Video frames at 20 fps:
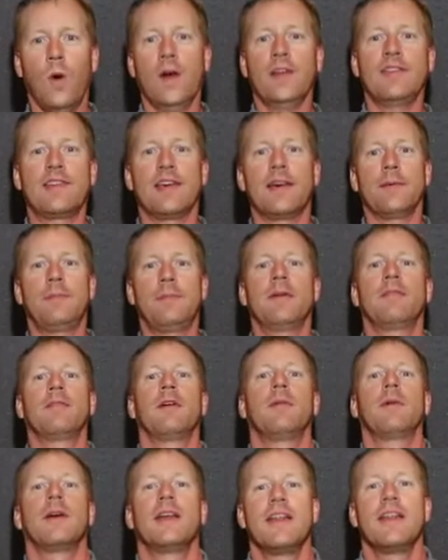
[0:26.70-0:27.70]
What's up,
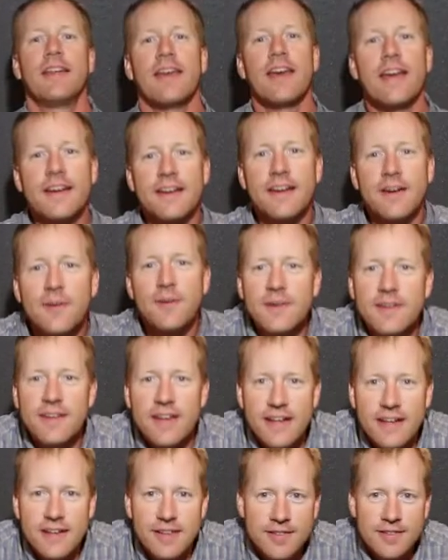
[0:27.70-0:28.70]
everybody? Dan here with
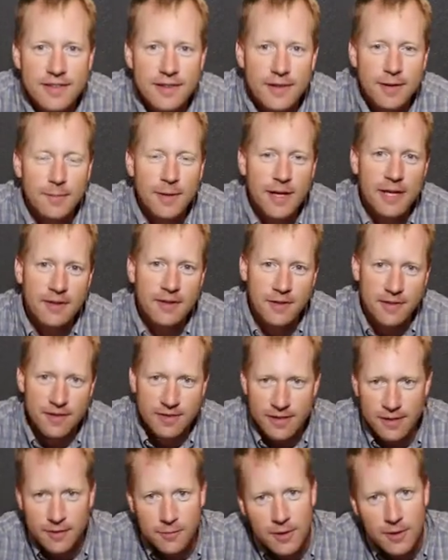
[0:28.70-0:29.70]
Dan and Sarah
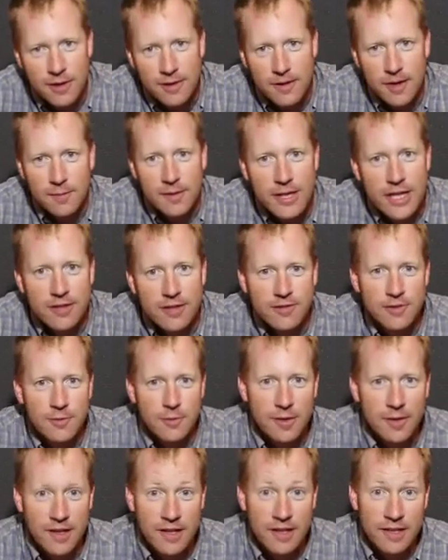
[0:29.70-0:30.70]
Makers, and we are coming at you
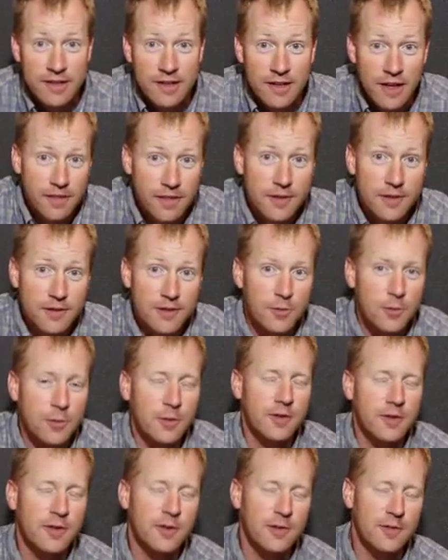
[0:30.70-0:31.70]
with another Tool
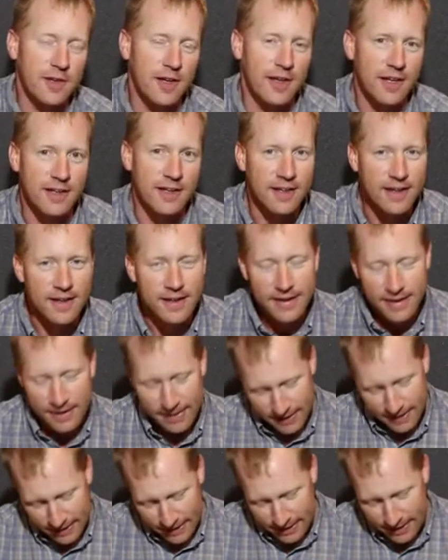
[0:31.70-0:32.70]
Tuesday.
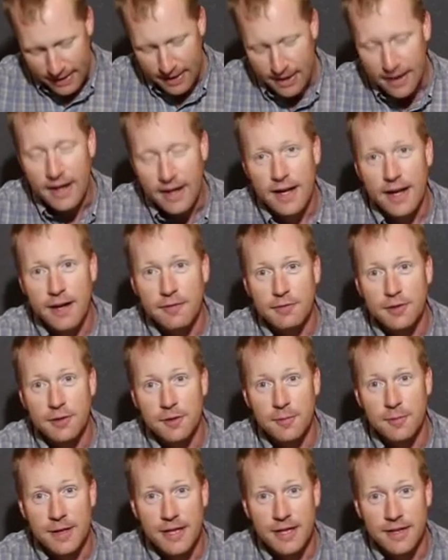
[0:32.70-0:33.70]
I have to
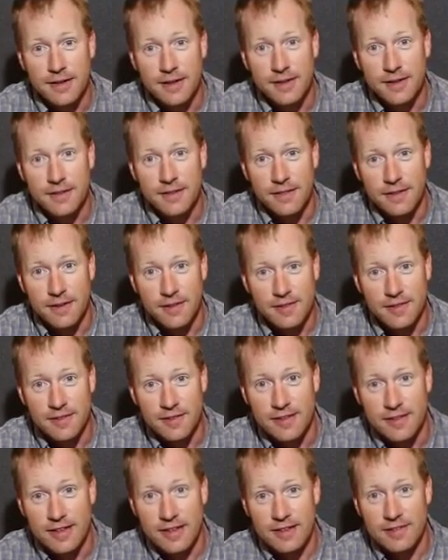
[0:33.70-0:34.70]
admit, this is
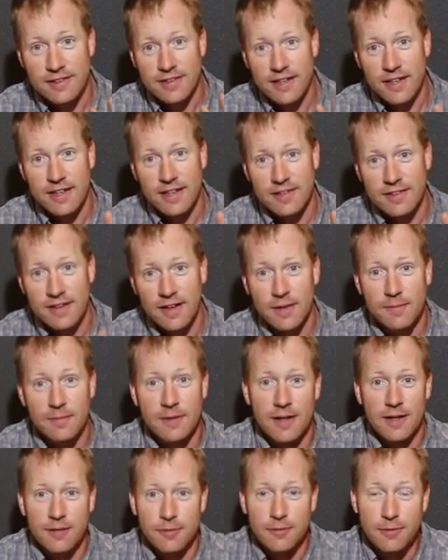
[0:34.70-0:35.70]
the second time
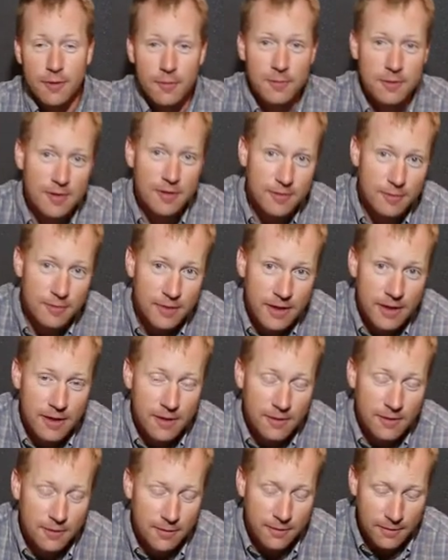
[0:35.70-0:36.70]
that I've filmed this
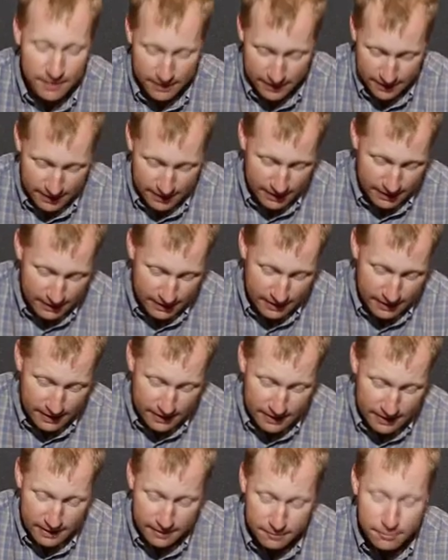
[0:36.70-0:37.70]
video,
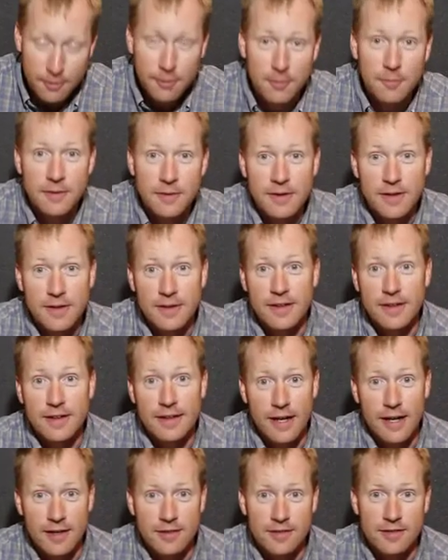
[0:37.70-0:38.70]
and I filmed it
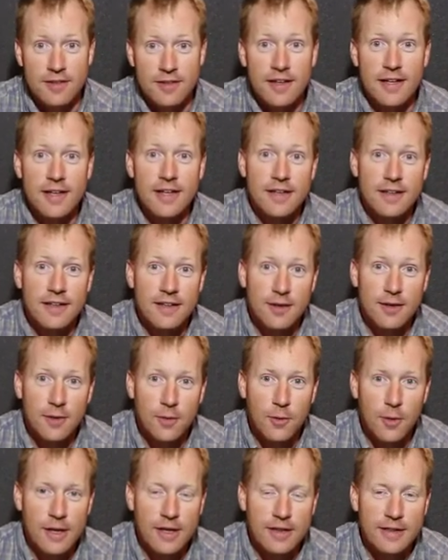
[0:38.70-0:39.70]
last night,
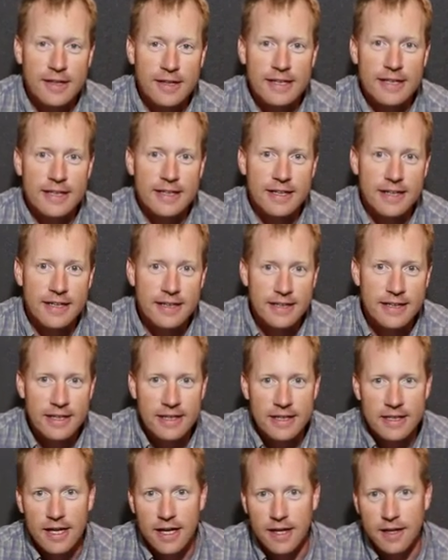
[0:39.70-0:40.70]
quite late, and then
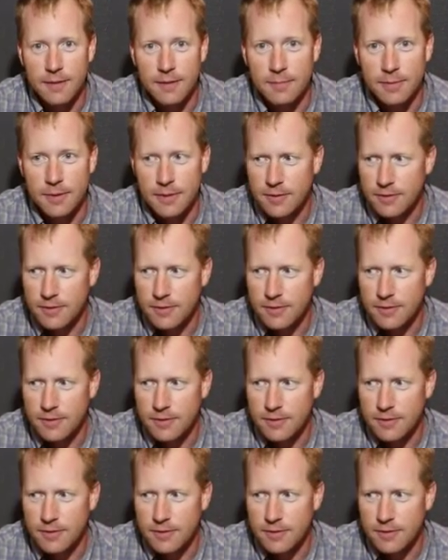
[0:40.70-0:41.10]
I got up,